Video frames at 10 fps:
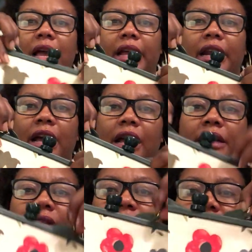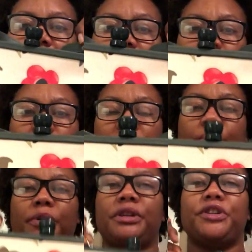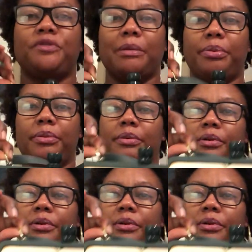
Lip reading: I can add like a crossbody strap.